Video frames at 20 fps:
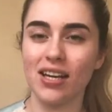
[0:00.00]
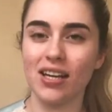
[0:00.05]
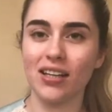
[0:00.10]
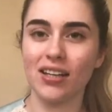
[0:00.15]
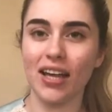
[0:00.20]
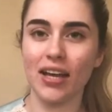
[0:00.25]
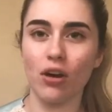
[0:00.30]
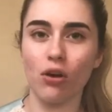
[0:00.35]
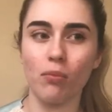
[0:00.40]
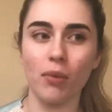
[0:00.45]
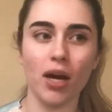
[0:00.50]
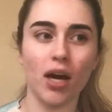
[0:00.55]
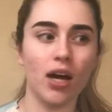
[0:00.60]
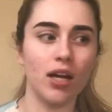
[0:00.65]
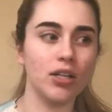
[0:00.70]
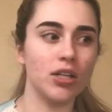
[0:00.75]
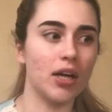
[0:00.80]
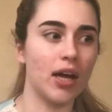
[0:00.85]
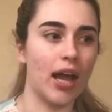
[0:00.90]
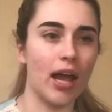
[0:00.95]
Like, oh my
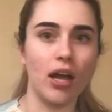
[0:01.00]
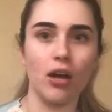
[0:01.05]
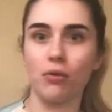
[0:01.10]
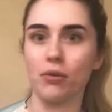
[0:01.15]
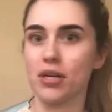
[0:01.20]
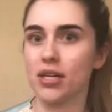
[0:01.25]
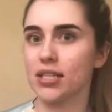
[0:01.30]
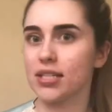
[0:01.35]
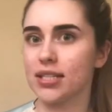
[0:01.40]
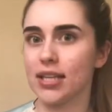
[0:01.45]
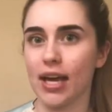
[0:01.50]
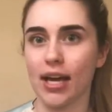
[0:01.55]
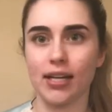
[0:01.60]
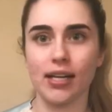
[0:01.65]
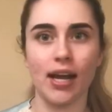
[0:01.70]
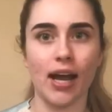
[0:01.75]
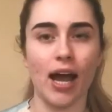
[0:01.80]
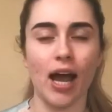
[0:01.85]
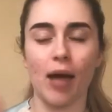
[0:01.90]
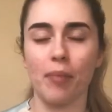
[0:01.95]
God, you're angry, you're sad,
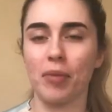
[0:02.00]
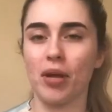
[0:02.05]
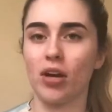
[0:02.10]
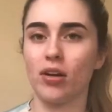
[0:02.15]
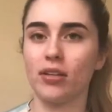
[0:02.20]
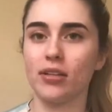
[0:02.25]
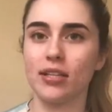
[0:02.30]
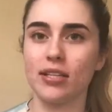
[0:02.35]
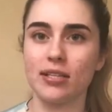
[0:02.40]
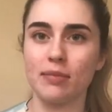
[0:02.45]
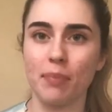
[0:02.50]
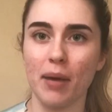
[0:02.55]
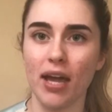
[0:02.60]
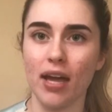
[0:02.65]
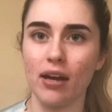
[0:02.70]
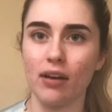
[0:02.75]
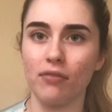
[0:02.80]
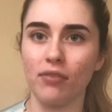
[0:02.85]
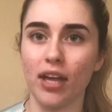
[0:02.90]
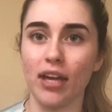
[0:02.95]
you're happy, all in the
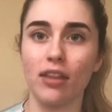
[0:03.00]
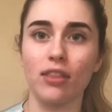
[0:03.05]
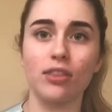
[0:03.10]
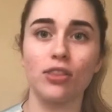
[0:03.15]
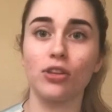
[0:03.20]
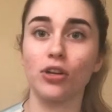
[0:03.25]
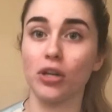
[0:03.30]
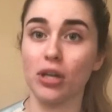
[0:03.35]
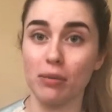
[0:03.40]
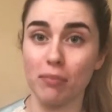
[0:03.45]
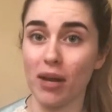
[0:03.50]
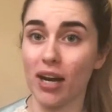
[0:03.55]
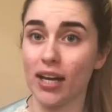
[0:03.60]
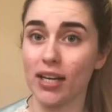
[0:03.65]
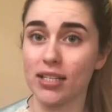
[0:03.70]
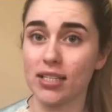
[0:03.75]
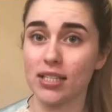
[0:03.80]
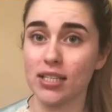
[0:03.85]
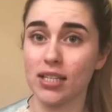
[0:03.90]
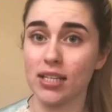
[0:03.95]
span of like 30
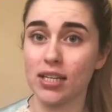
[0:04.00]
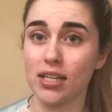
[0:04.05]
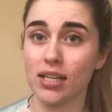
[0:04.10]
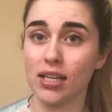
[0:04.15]
minutes.